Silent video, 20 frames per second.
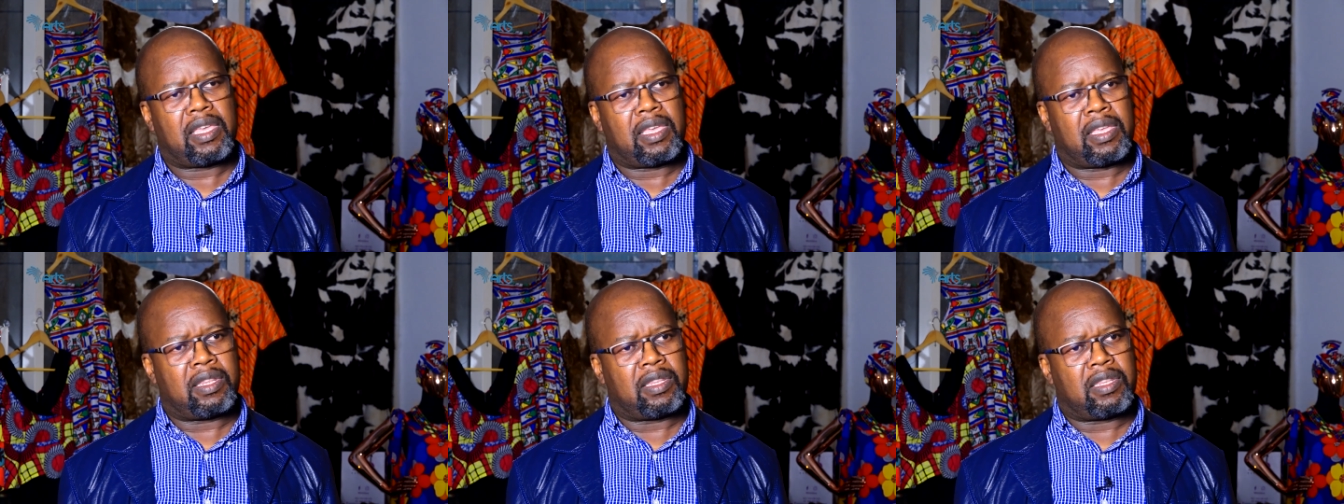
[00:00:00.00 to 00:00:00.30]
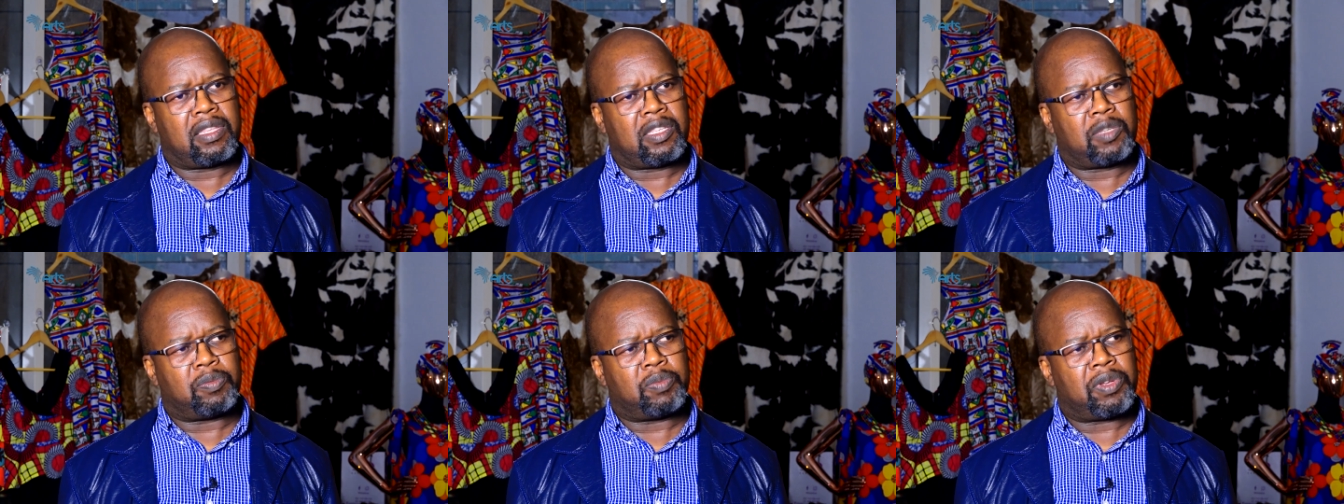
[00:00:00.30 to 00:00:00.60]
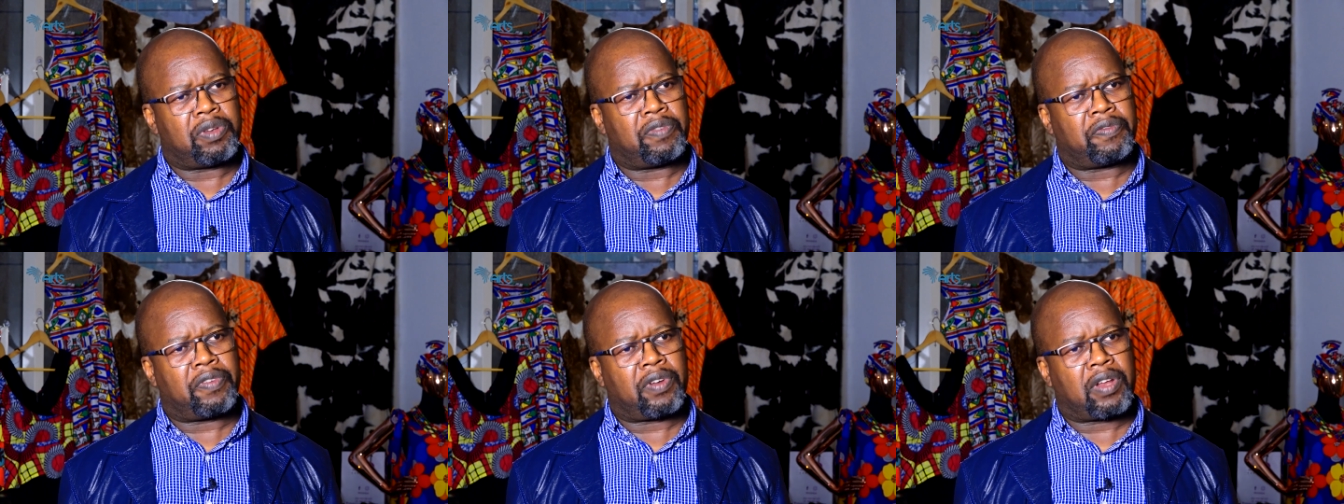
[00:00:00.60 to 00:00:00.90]
in this
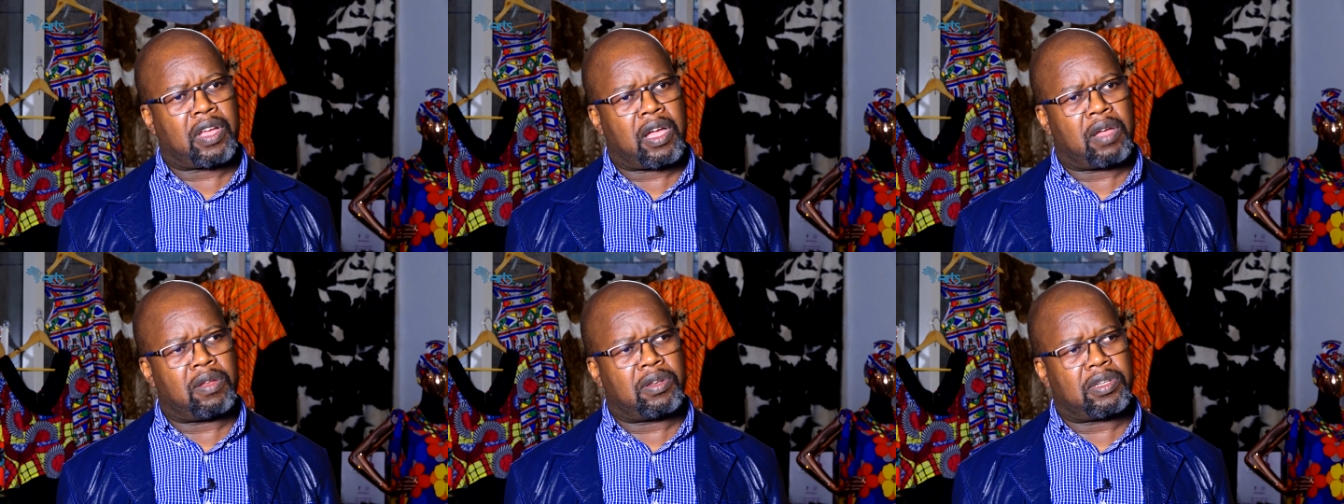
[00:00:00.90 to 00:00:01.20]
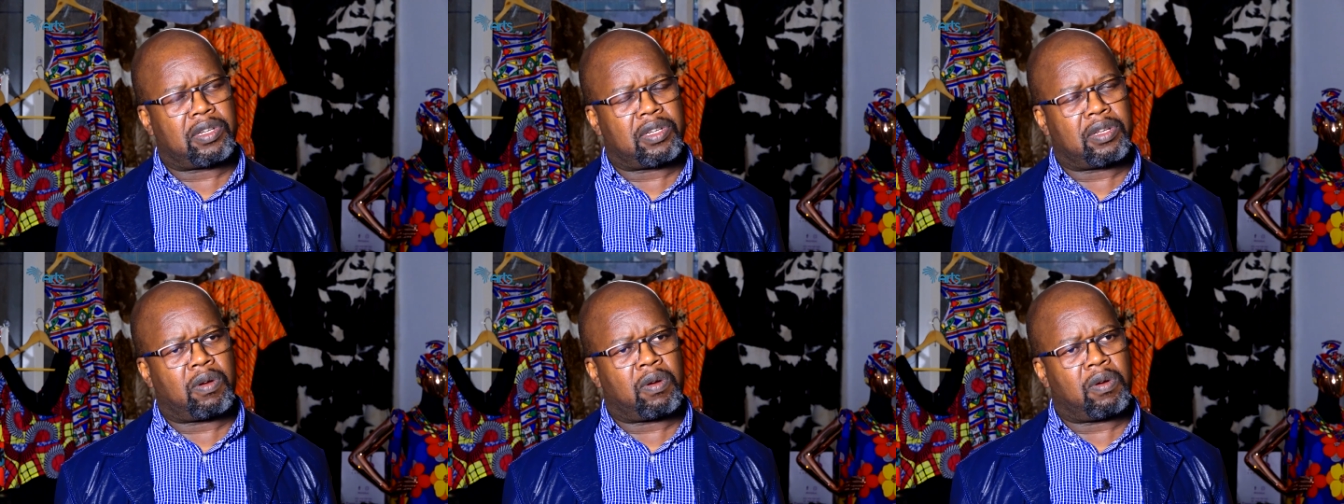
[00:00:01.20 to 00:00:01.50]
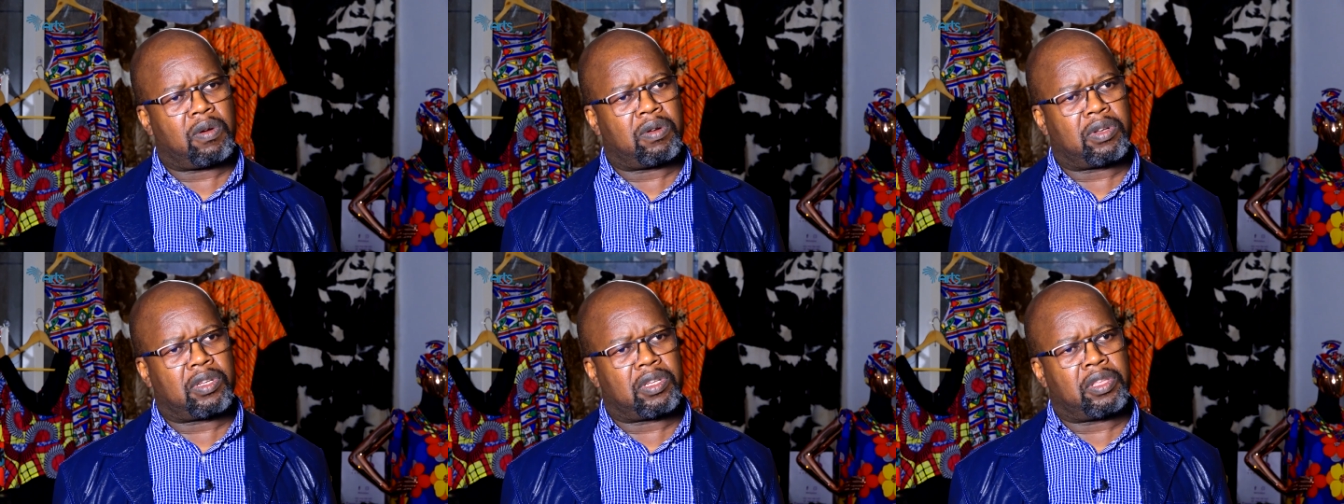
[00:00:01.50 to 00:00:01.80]
beautiful country
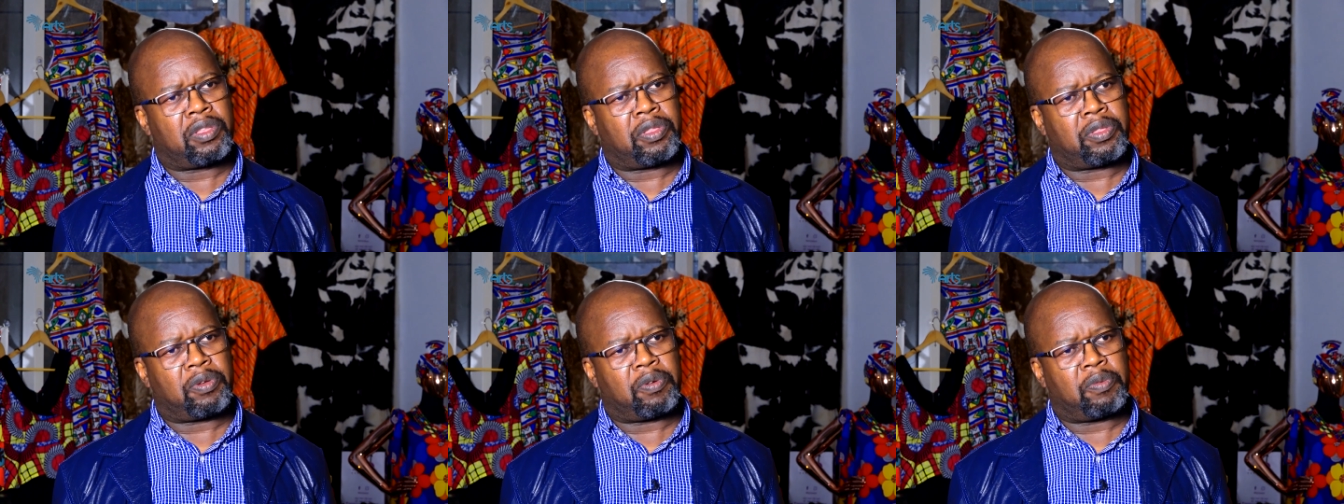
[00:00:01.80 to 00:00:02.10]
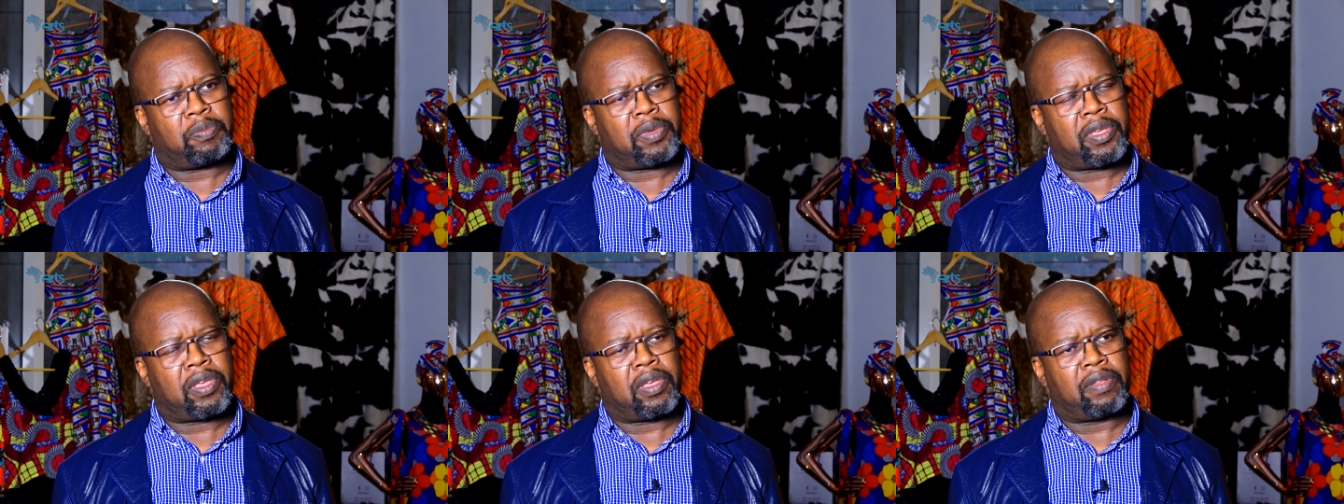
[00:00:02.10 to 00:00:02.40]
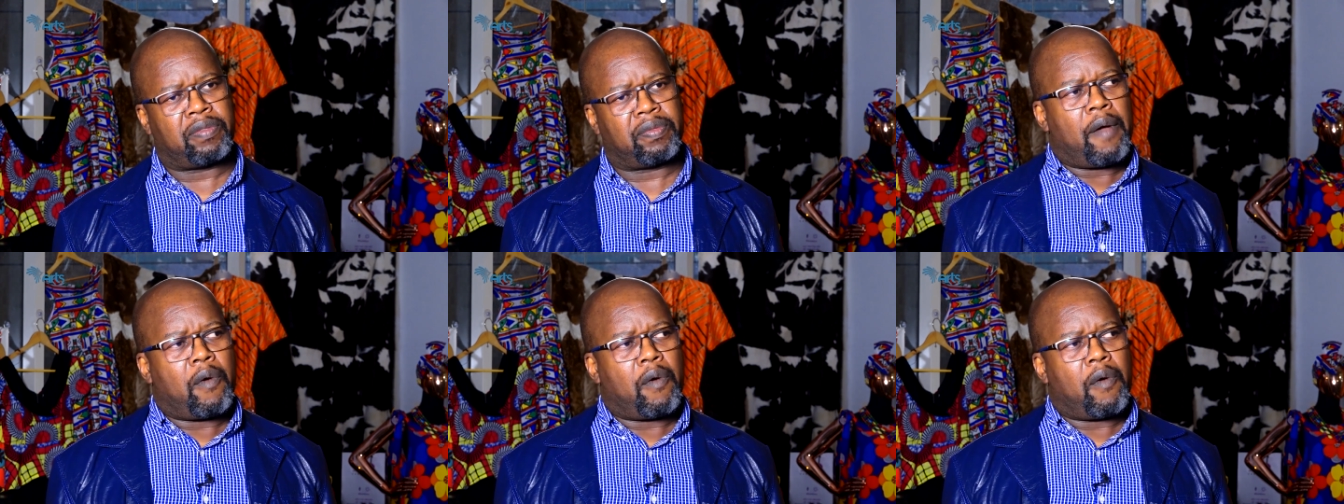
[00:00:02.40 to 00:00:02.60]
called Ethiopia.